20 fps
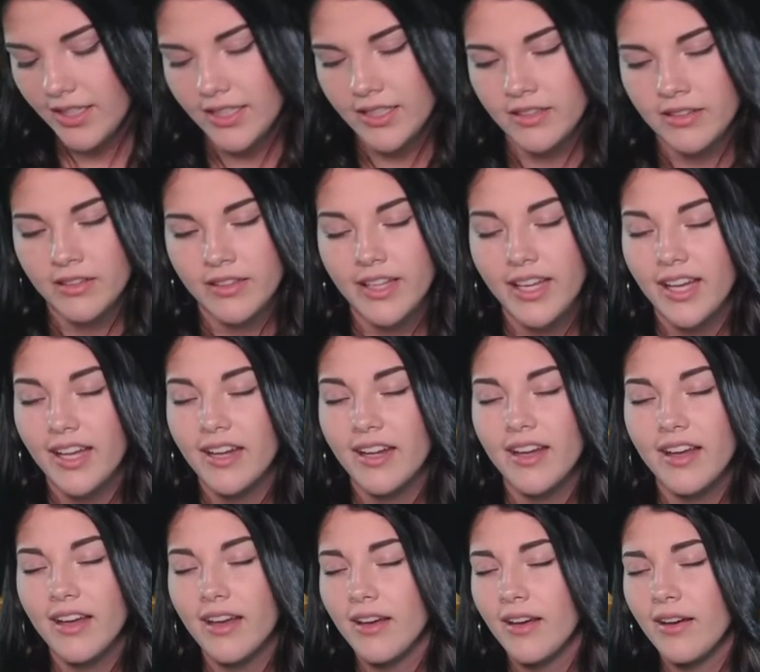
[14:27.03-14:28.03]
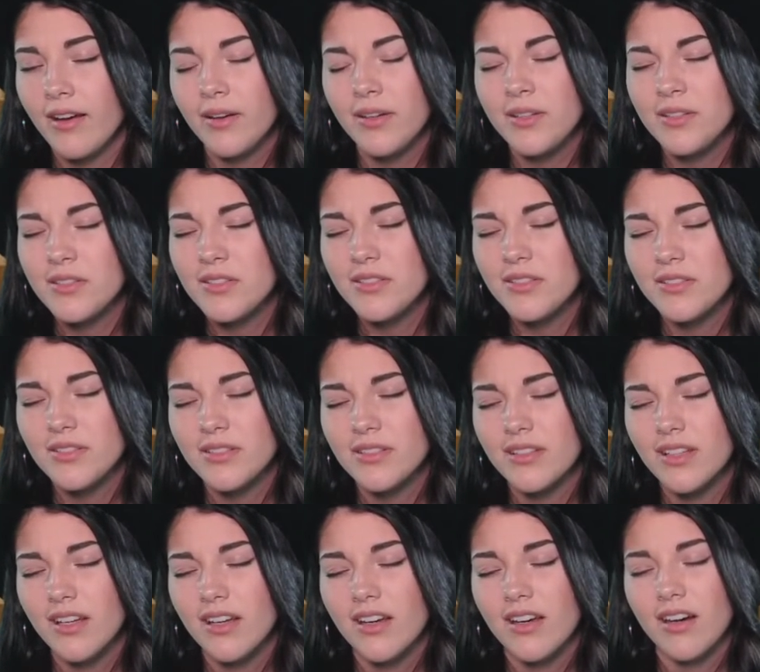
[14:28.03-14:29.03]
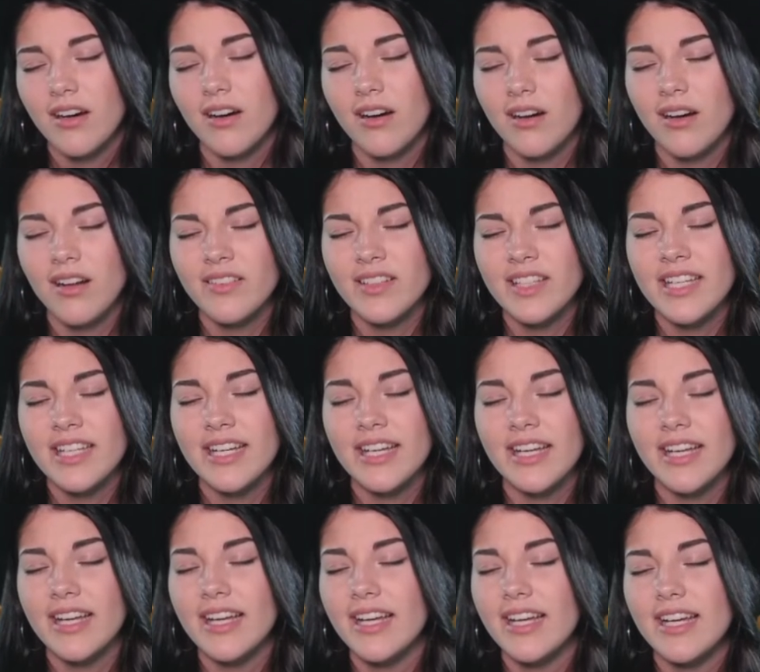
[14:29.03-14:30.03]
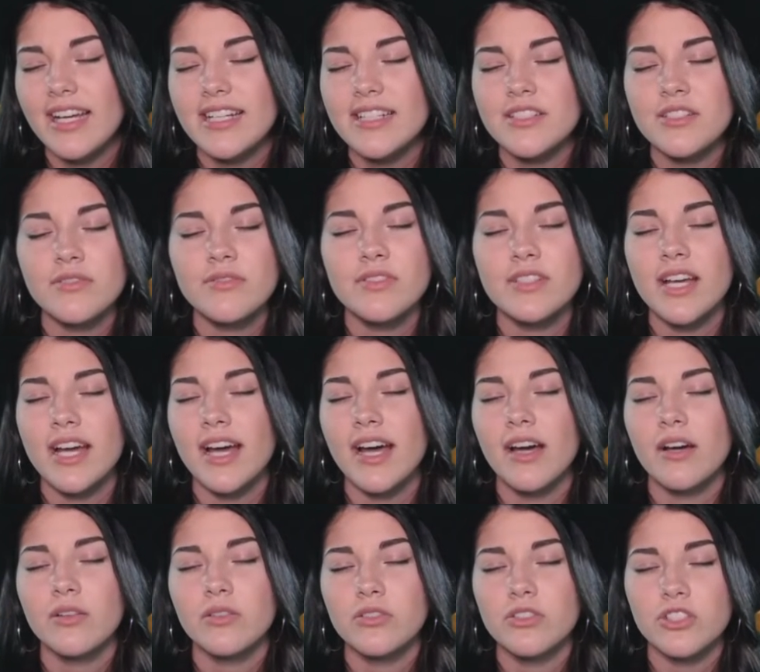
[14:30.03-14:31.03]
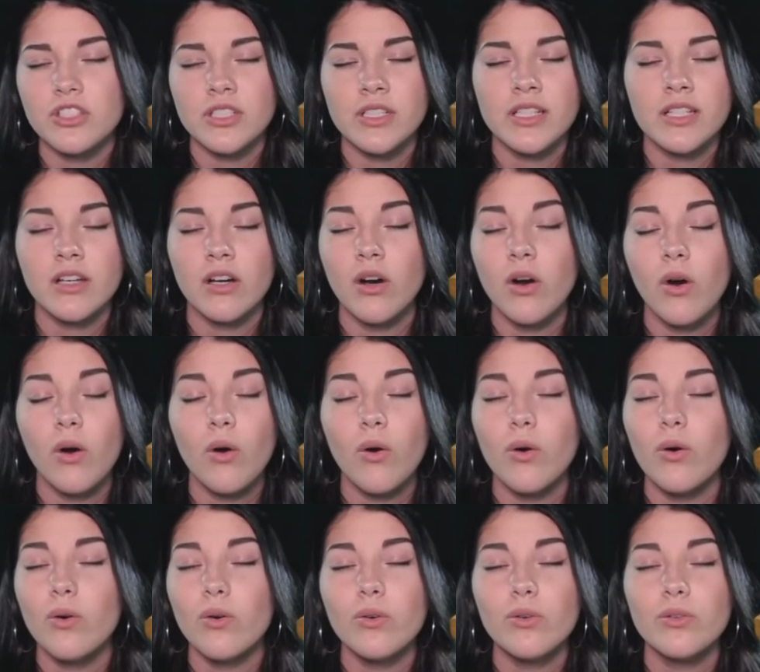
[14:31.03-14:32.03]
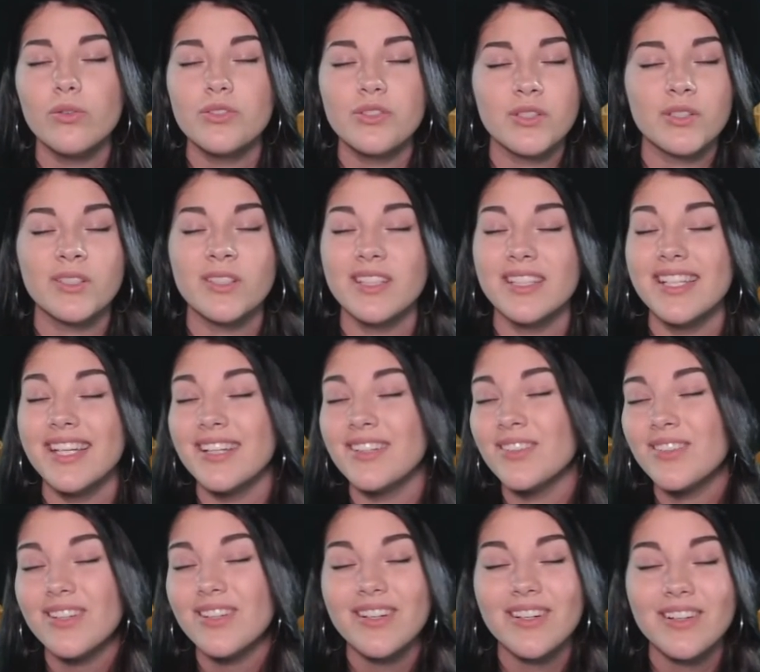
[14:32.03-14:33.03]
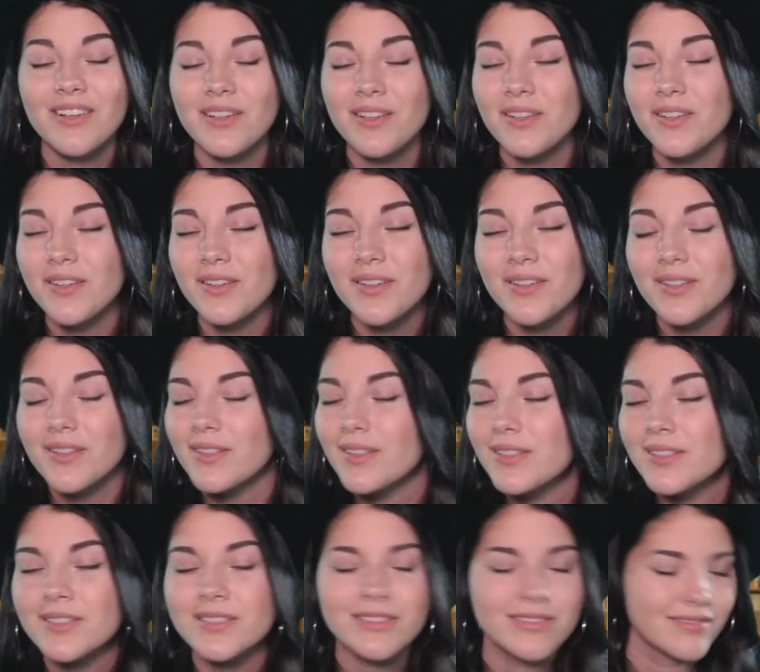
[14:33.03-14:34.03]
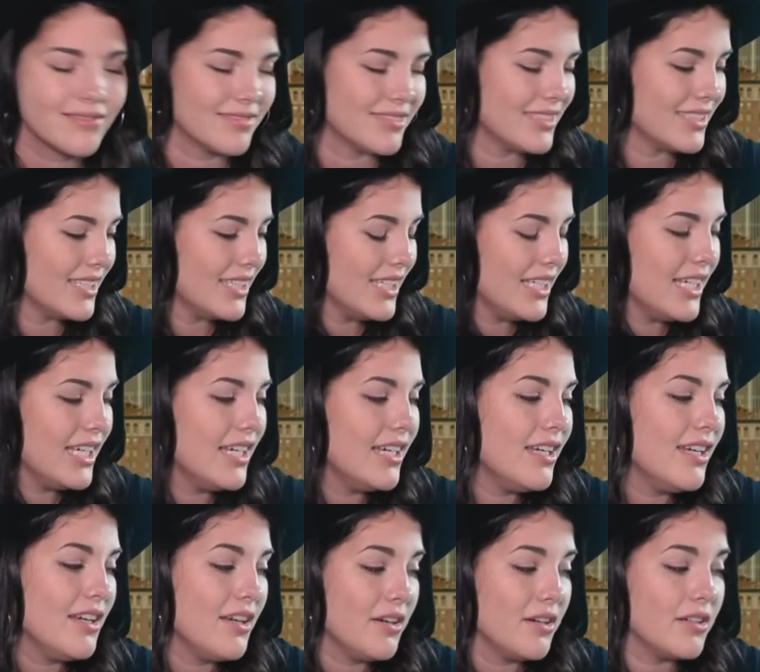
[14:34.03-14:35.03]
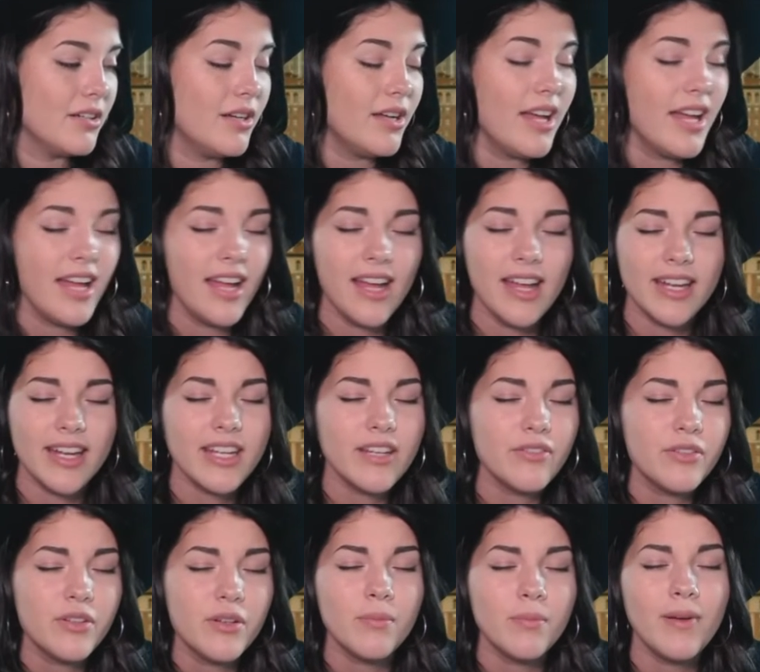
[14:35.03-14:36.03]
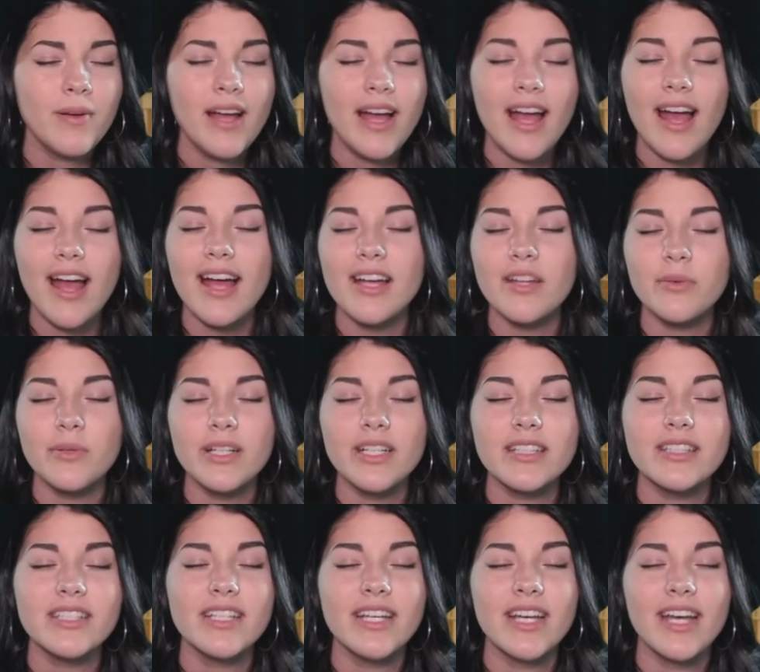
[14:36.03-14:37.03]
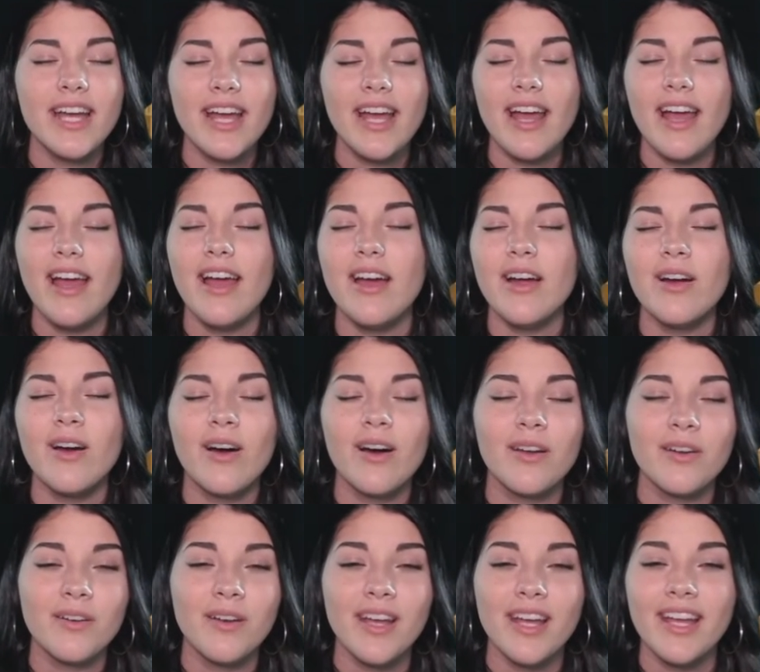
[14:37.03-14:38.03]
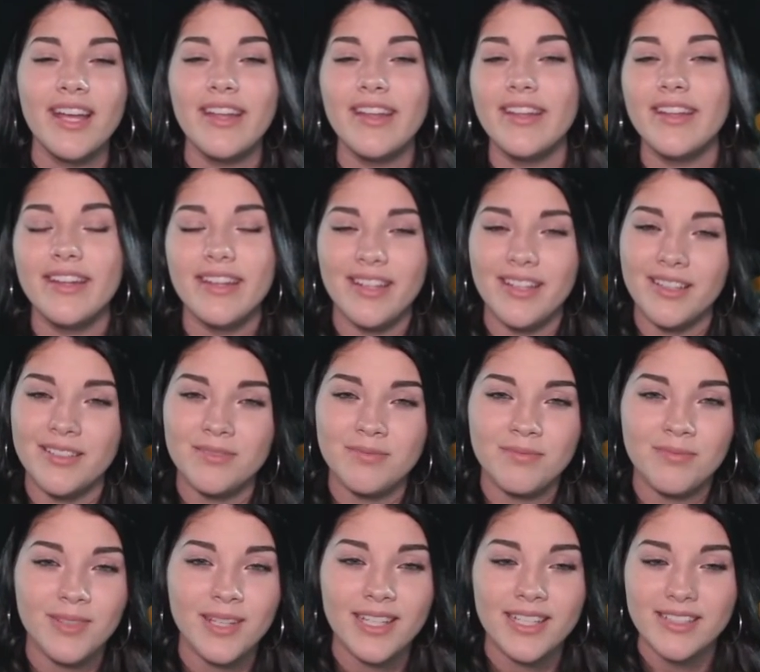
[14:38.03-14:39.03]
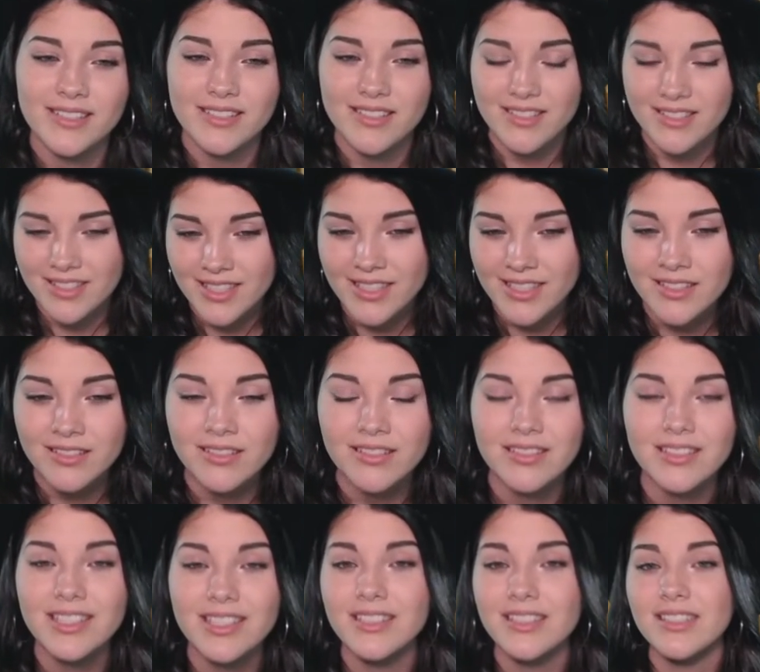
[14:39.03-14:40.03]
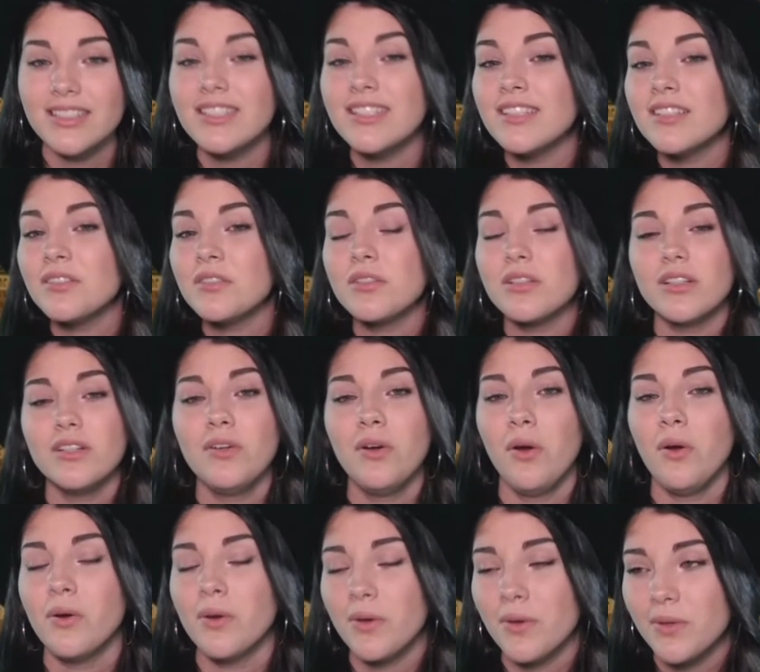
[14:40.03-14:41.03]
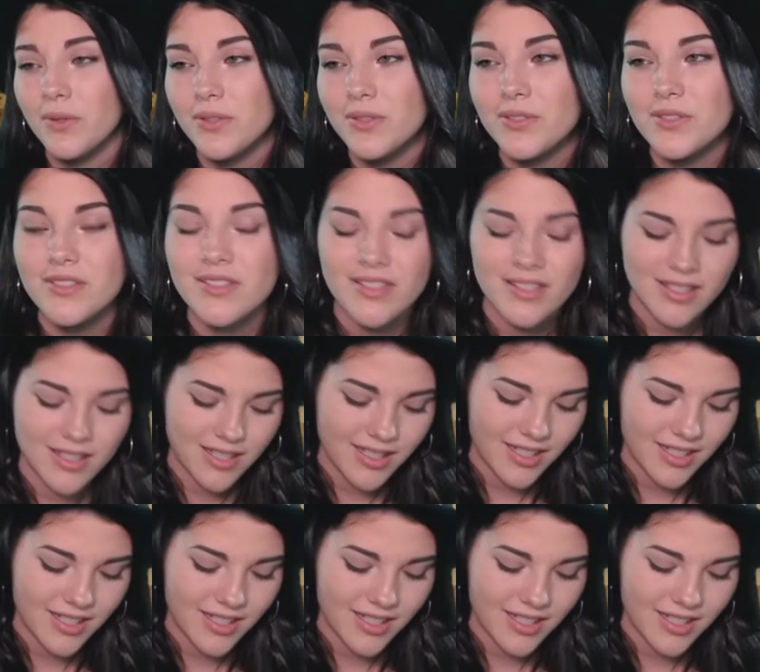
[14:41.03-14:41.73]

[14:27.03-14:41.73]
In that house on the edge of town, she holds her little girl, ready for bed with the hair on her head and messy little curls.